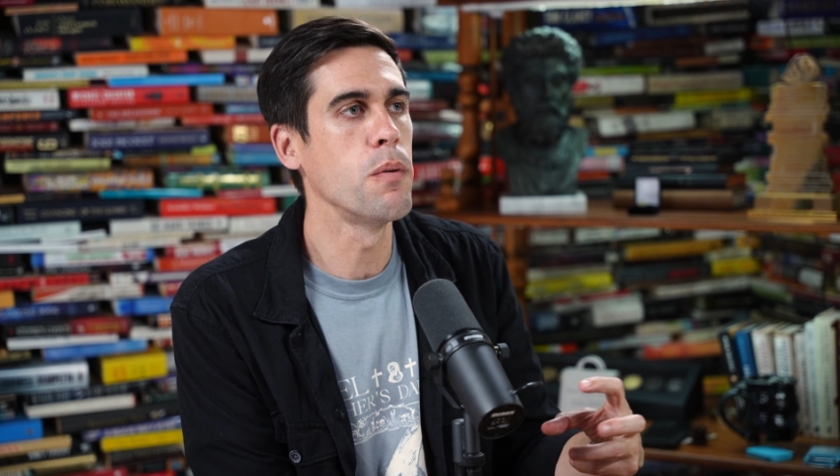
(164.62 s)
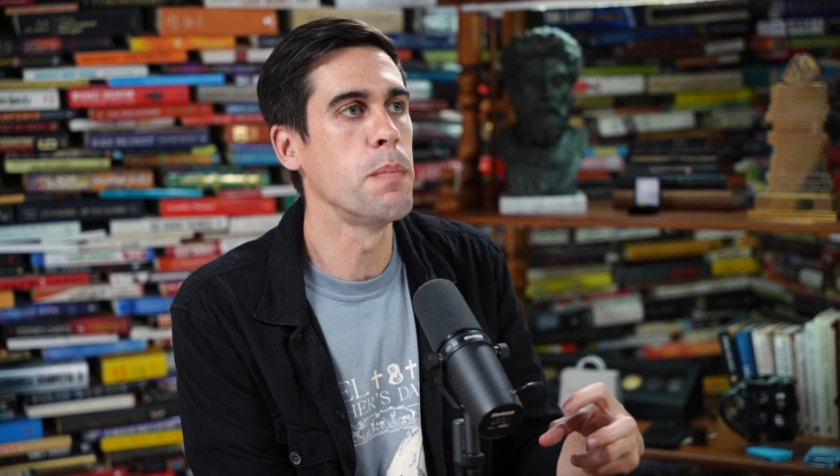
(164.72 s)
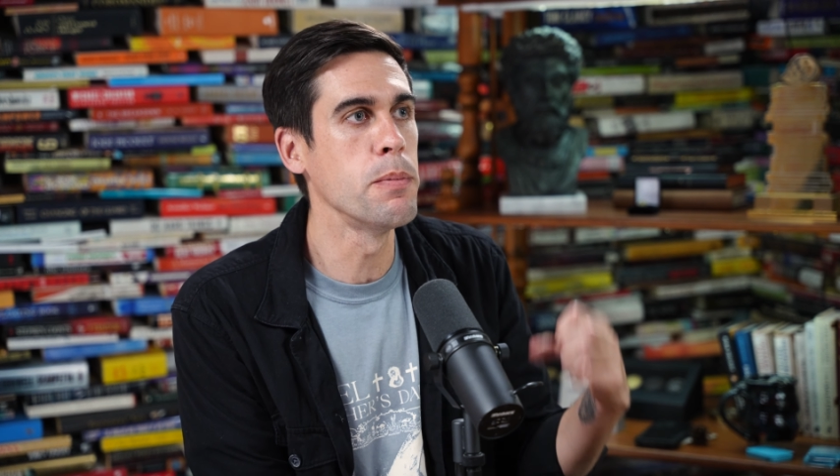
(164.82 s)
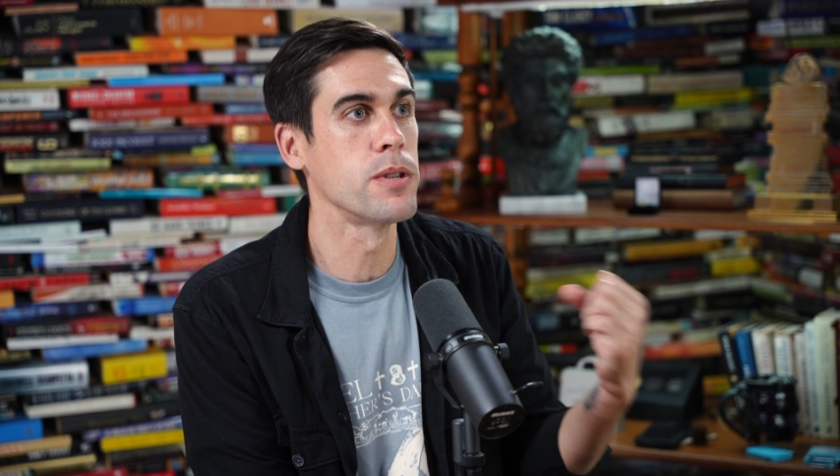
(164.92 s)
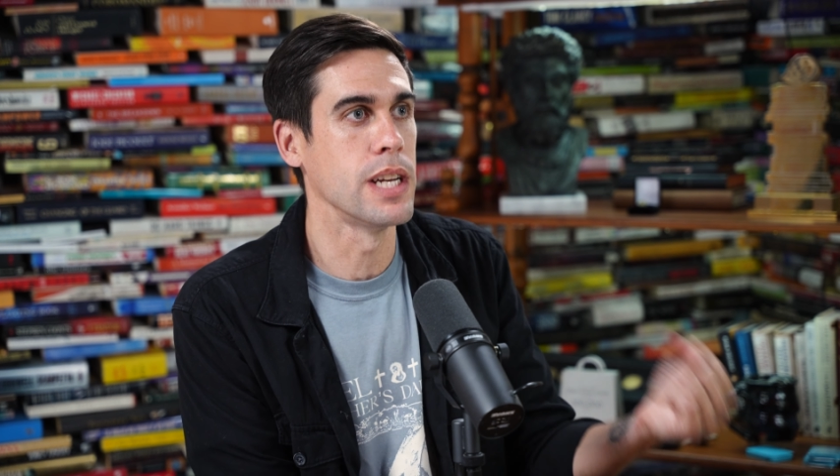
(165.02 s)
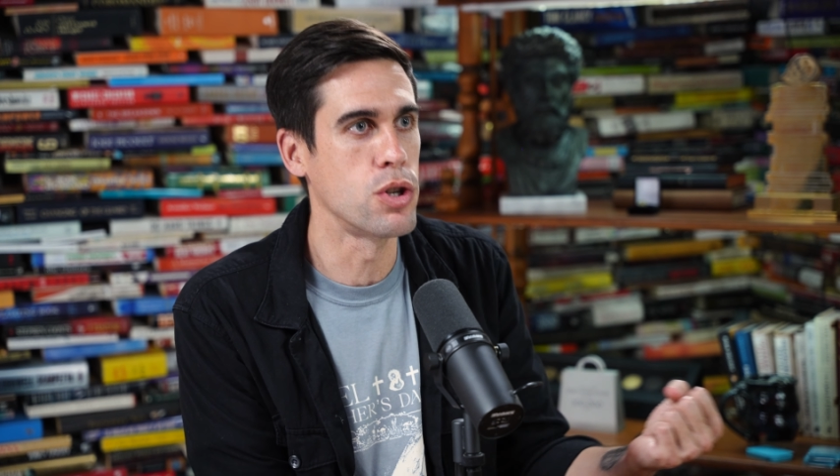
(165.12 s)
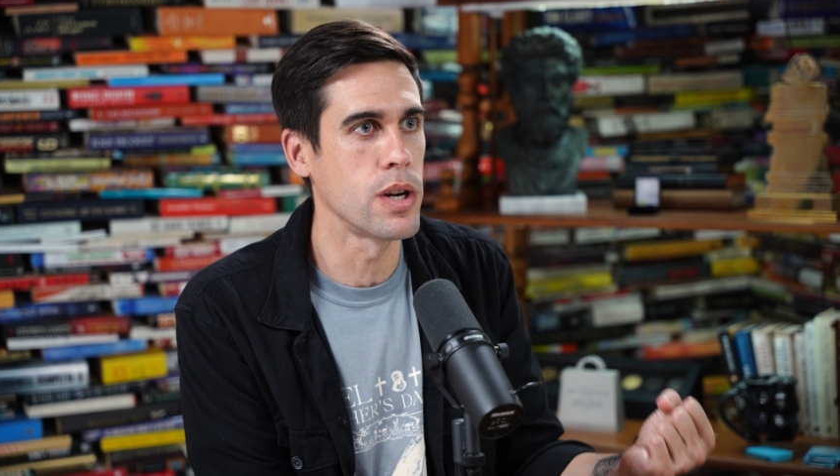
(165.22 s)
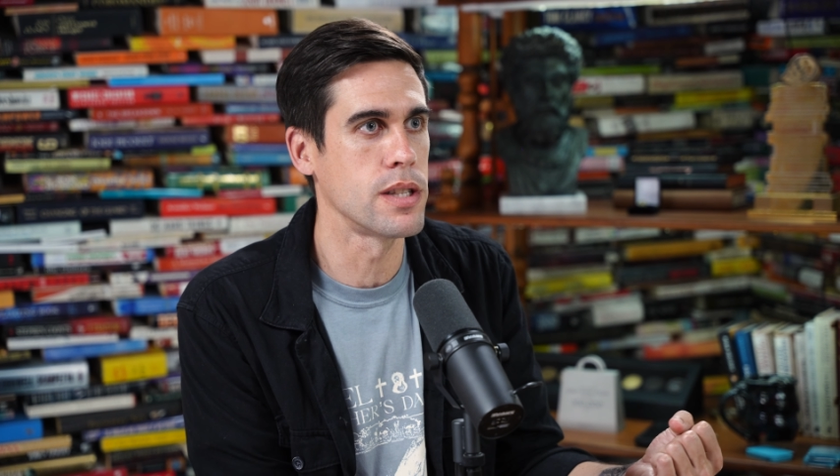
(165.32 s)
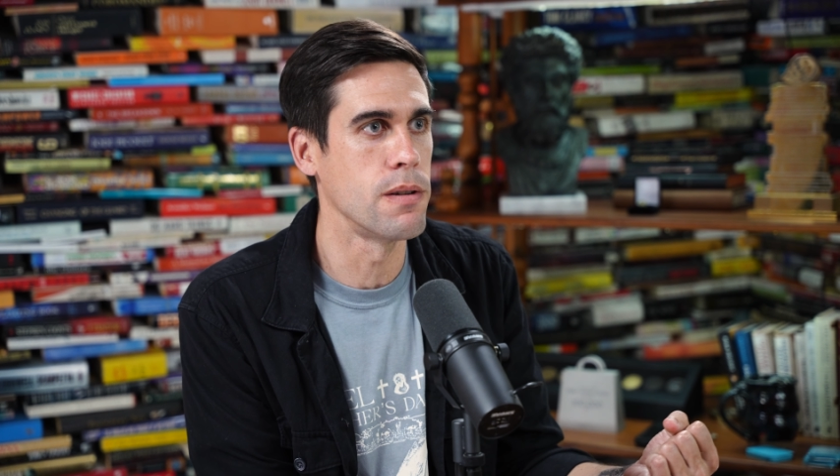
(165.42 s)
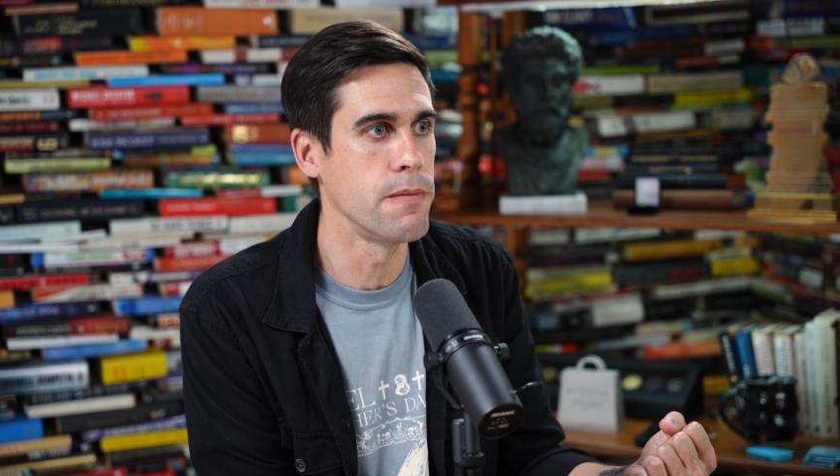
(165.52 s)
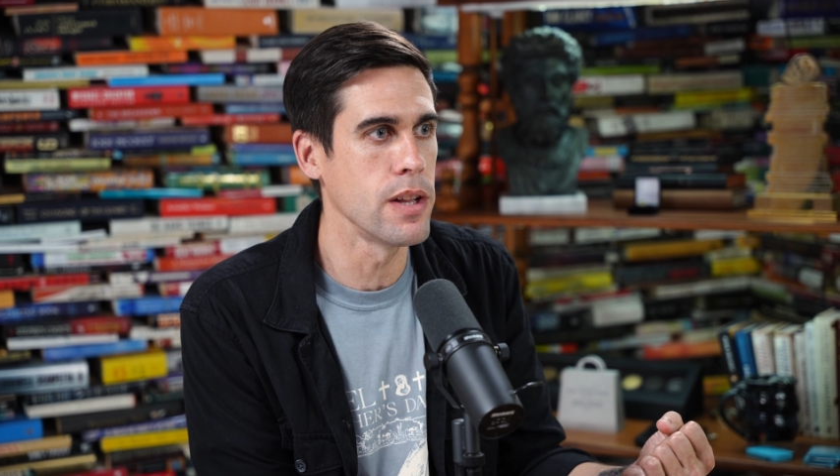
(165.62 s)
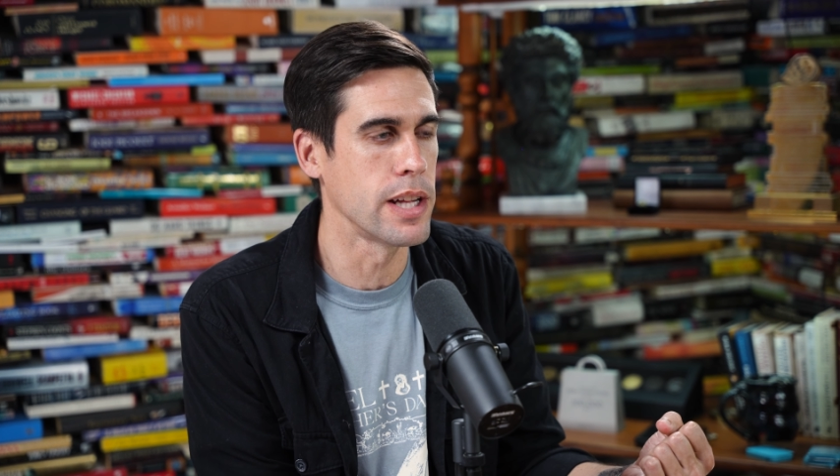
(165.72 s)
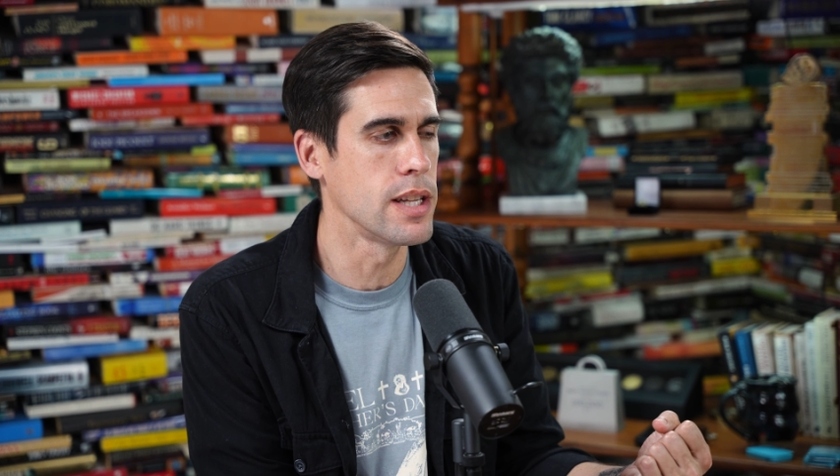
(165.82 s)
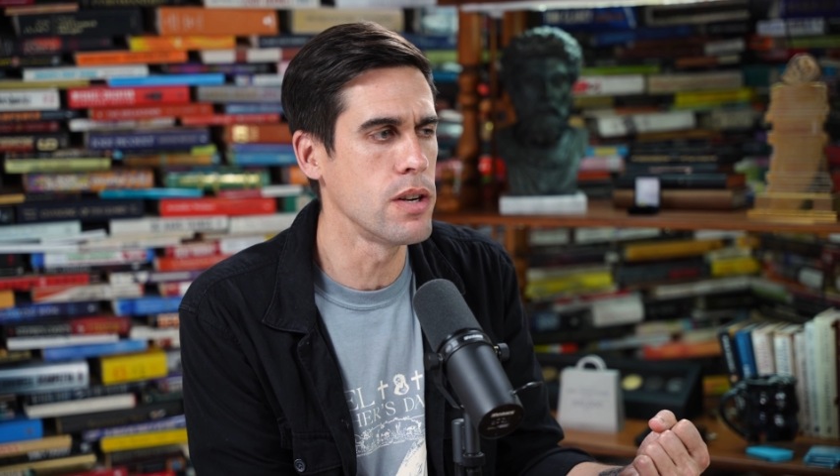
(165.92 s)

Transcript: think when people say trust their feelings,